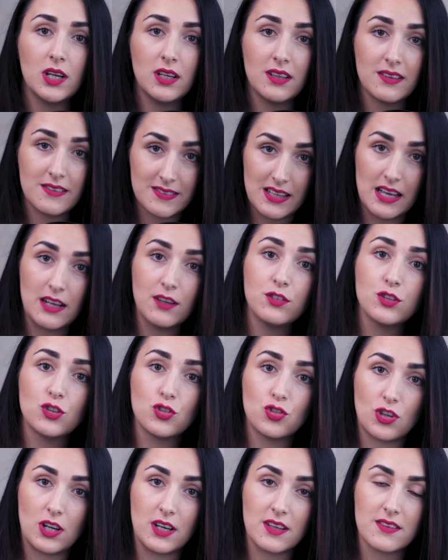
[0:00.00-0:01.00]

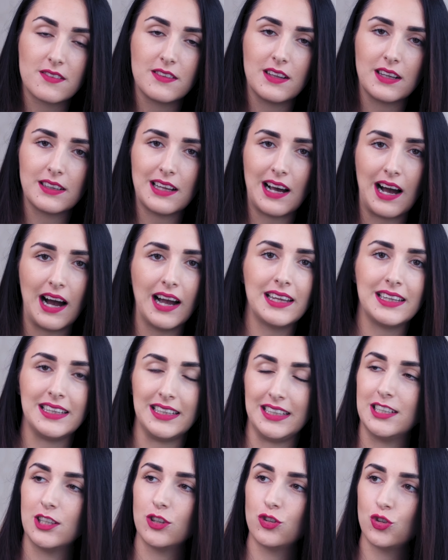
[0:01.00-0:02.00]
self-trust that I
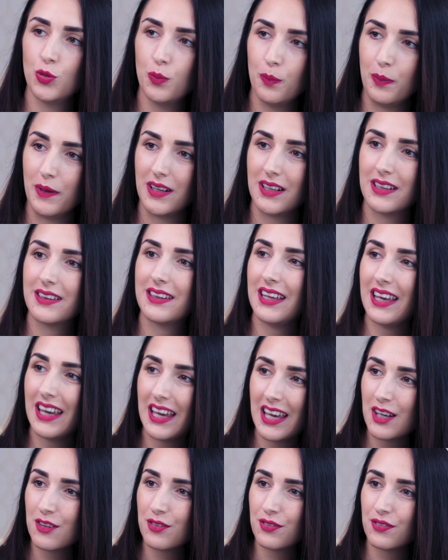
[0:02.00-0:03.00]
needed to build
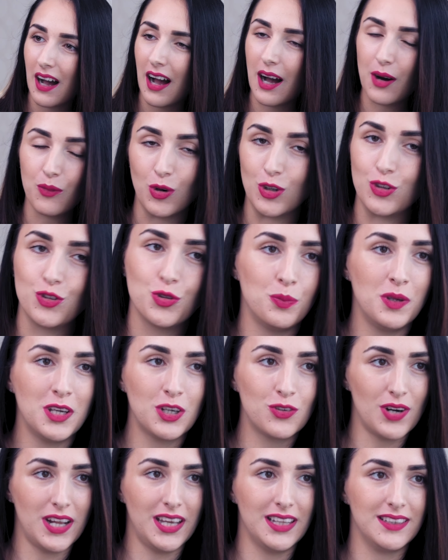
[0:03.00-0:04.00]
if I want to be
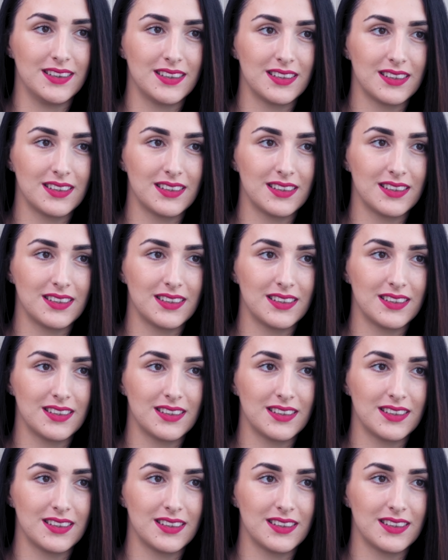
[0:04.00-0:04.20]
great